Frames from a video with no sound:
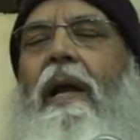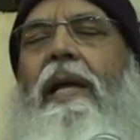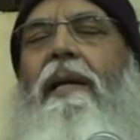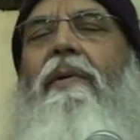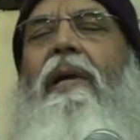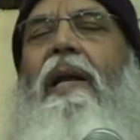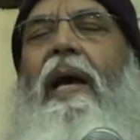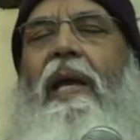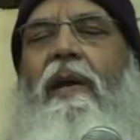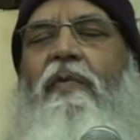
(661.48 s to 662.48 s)
uh, in our
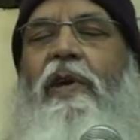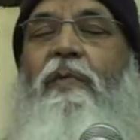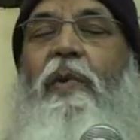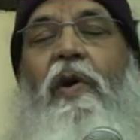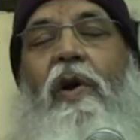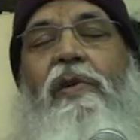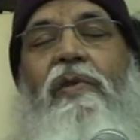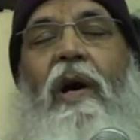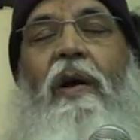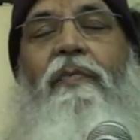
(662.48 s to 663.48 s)
life is
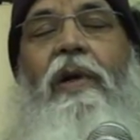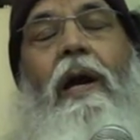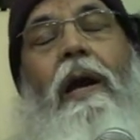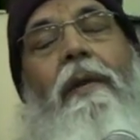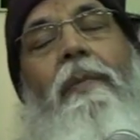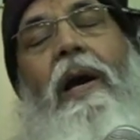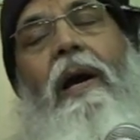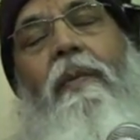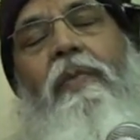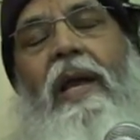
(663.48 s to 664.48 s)
because of the karma
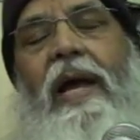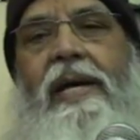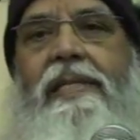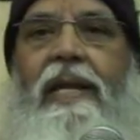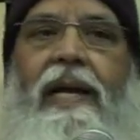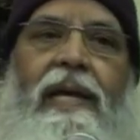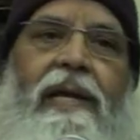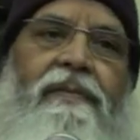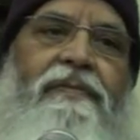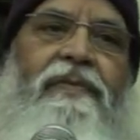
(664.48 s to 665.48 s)
of the last
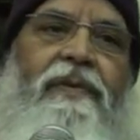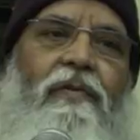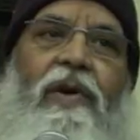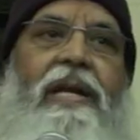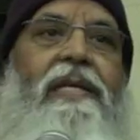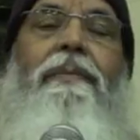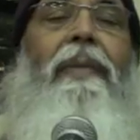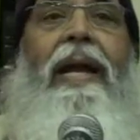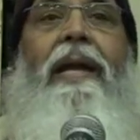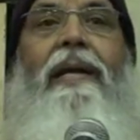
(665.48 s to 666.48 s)
life. What is
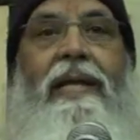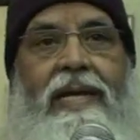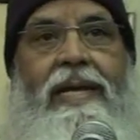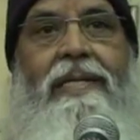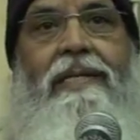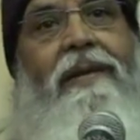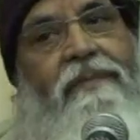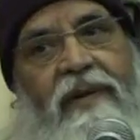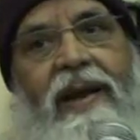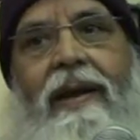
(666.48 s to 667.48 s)
meant is
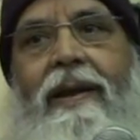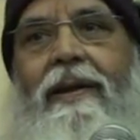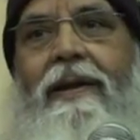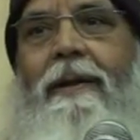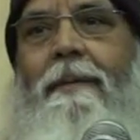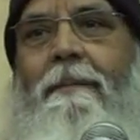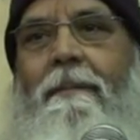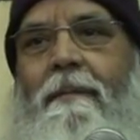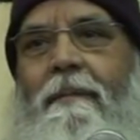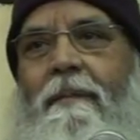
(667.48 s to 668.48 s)
different.
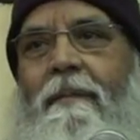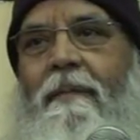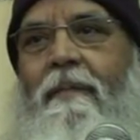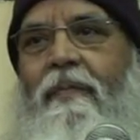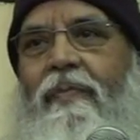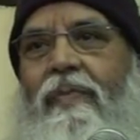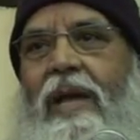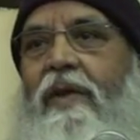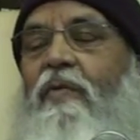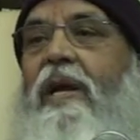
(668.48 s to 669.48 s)

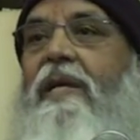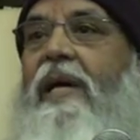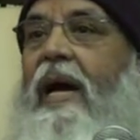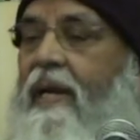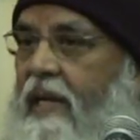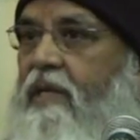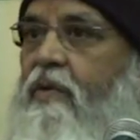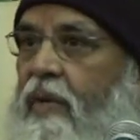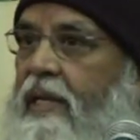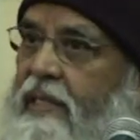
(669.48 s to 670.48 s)
And what is
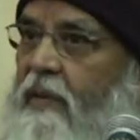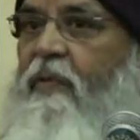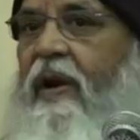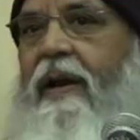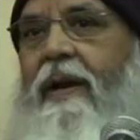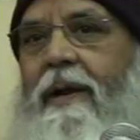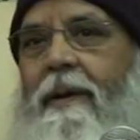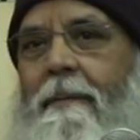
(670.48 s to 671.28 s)
understood is different.